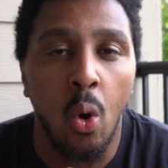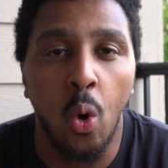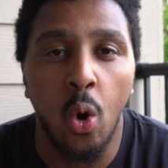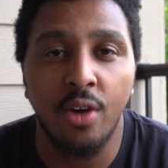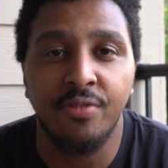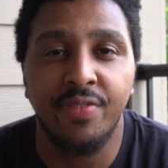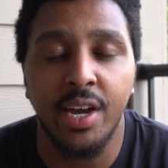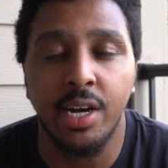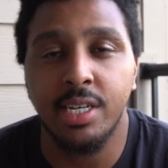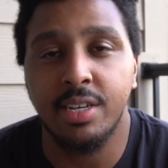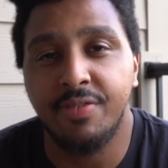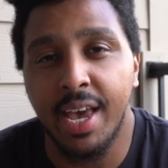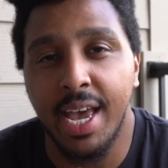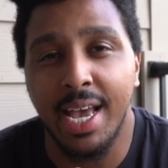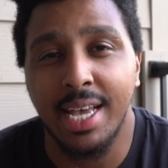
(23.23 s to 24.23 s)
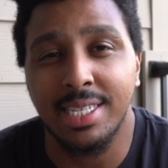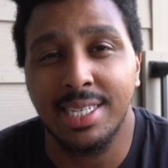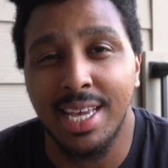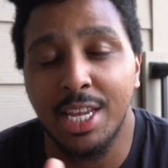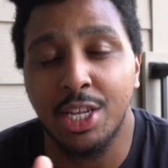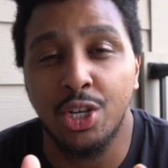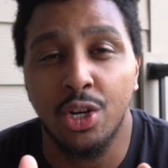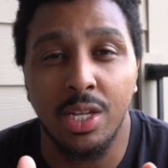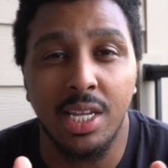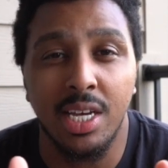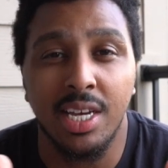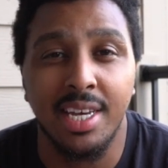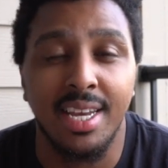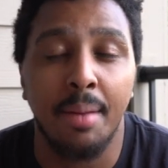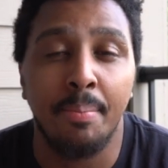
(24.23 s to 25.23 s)
or very advanced and you're
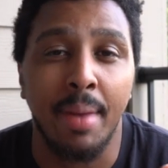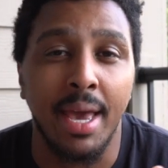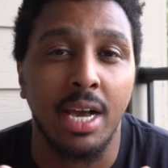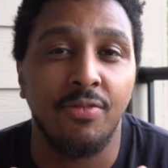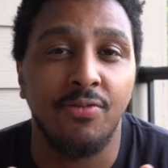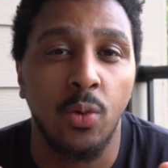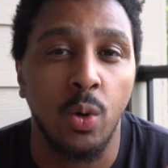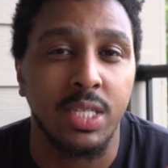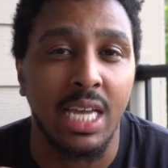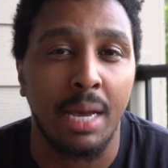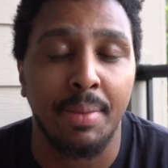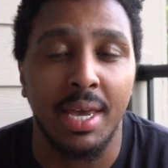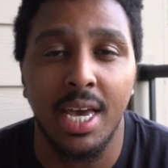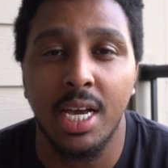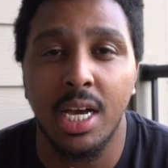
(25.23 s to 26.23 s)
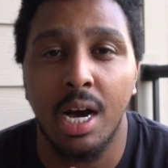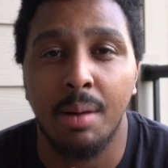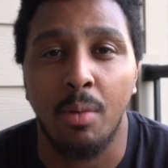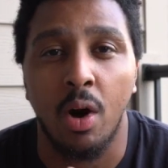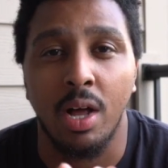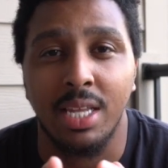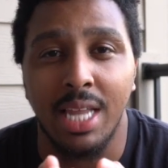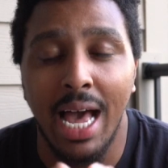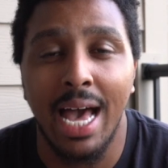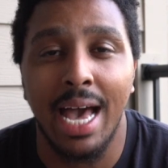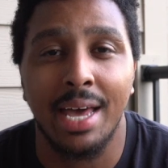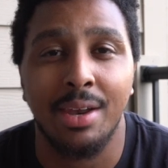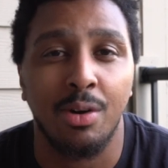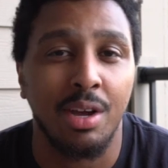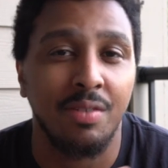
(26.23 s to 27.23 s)
looking to make a full-time income
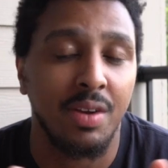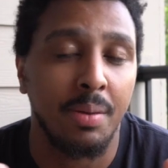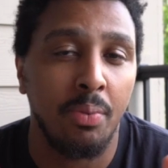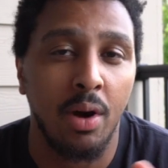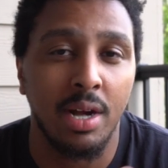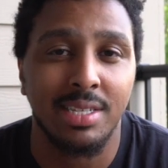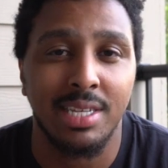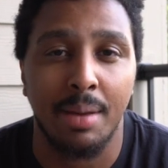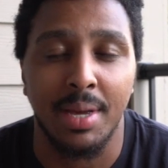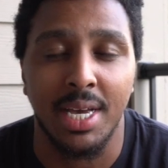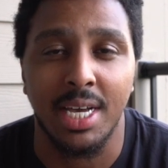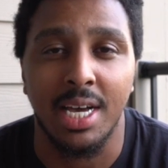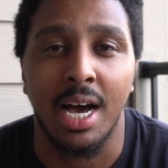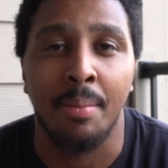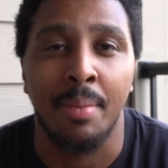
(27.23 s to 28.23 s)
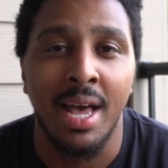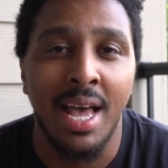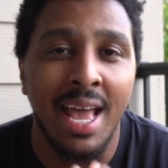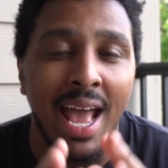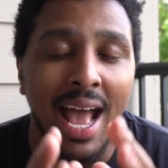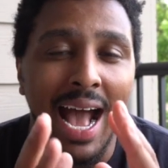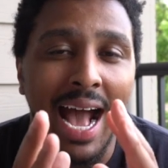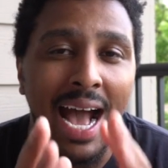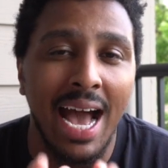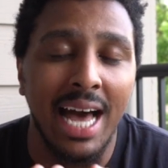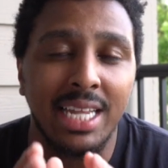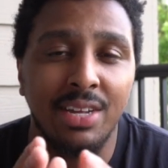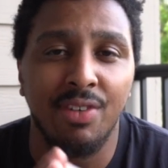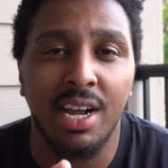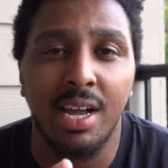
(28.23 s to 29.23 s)
online or even a part-time income. I
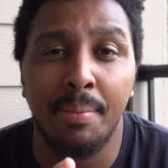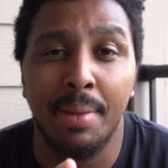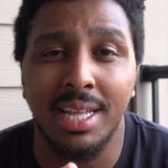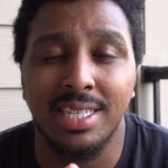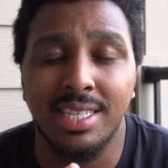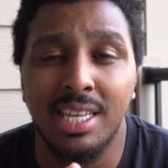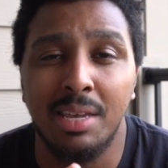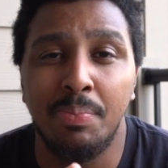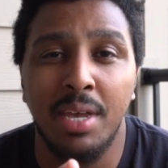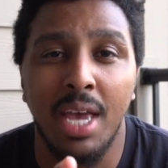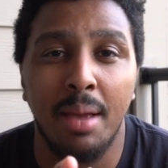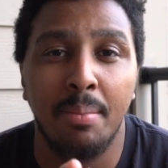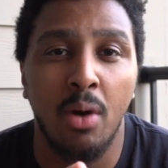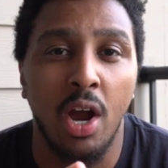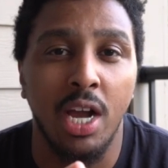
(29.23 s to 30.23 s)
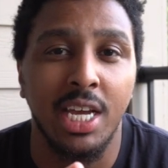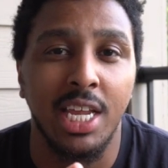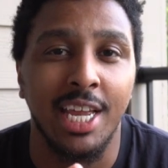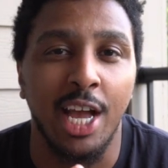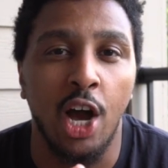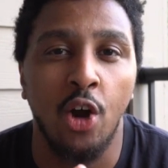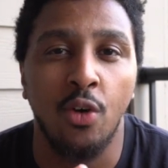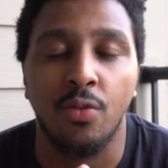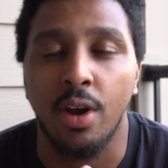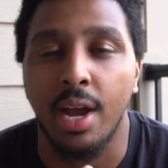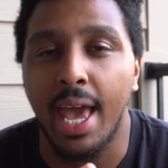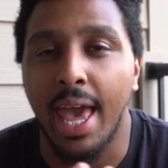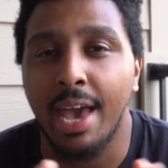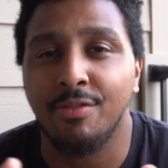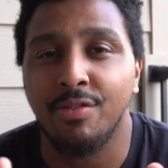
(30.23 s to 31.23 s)
highly recommend CPA marketing
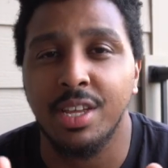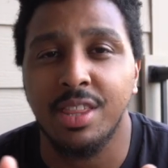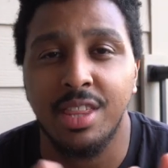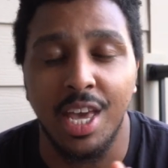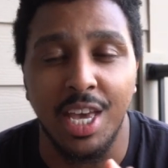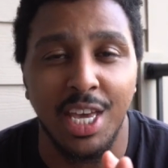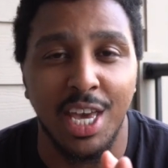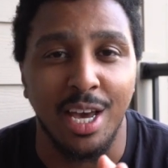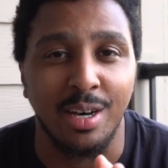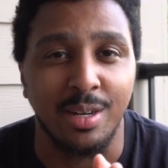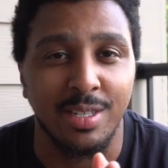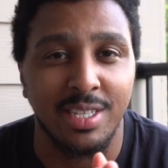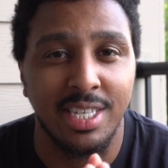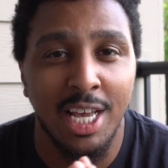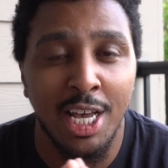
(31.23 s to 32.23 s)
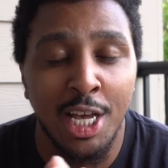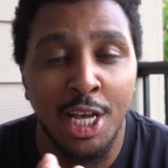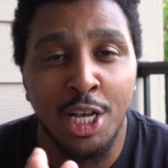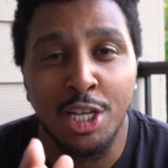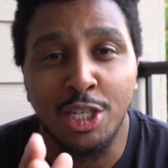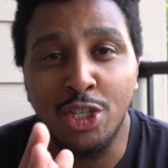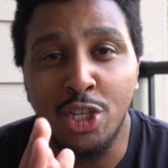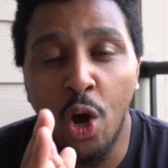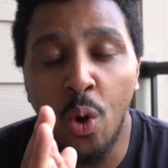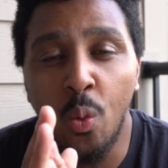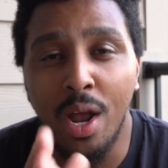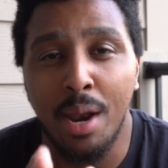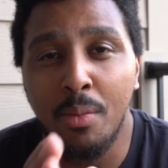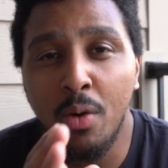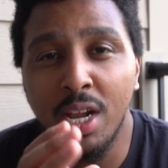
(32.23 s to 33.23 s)
over everything else. So
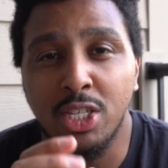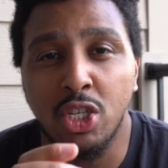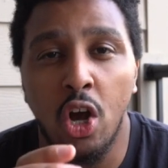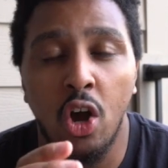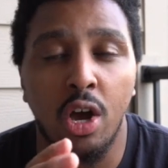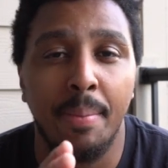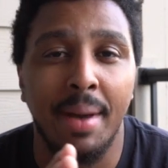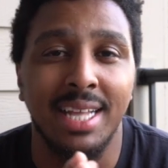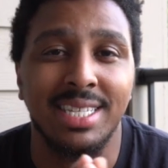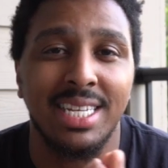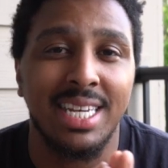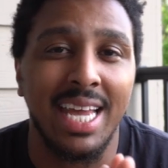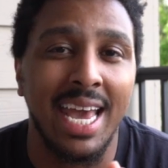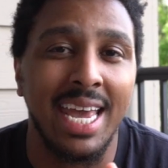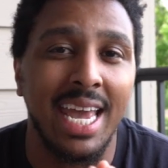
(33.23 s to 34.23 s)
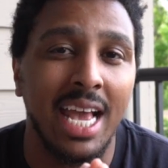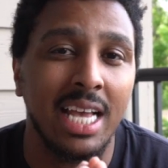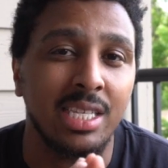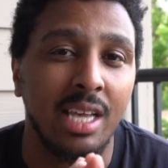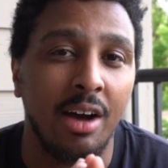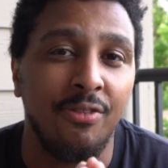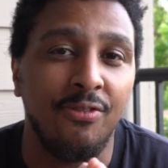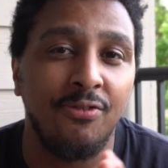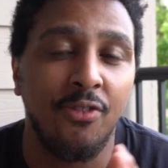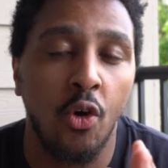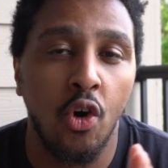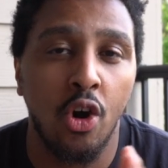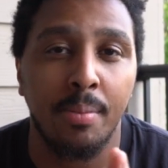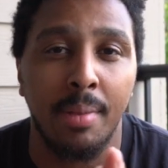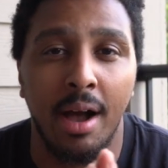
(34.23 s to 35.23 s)
what I'm going to talk about today is a
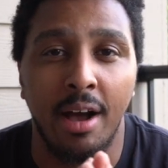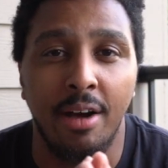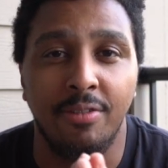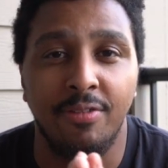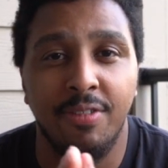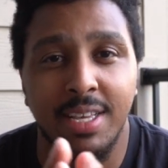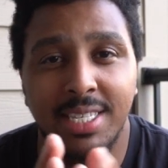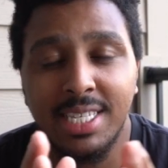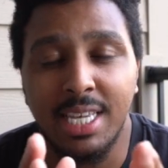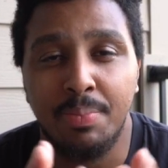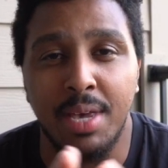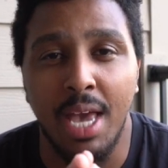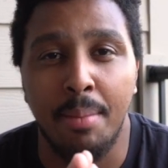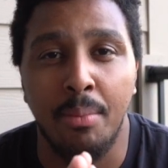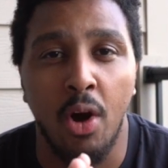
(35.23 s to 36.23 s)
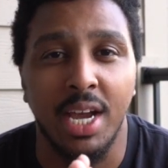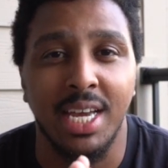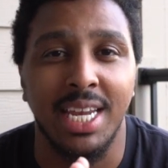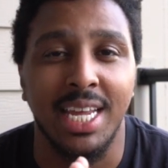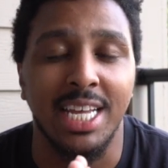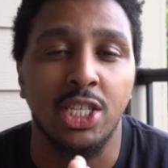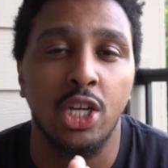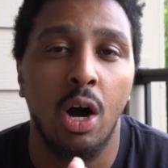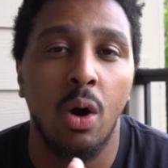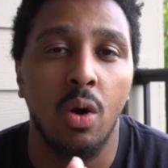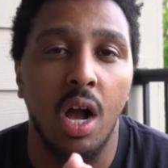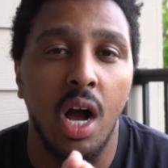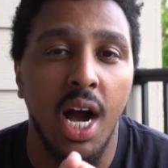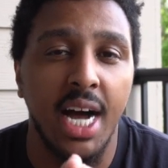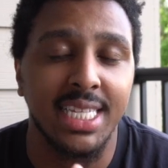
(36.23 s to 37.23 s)
form of CPA marketing. It's
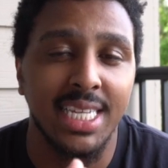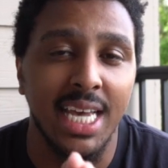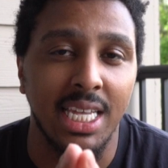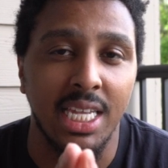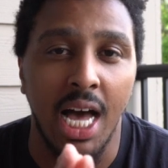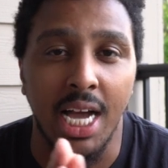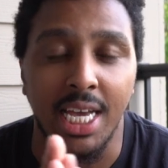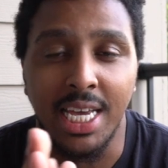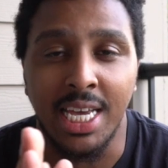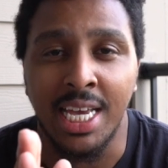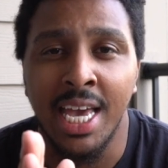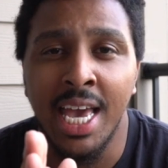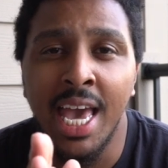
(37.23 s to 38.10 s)
called content locking.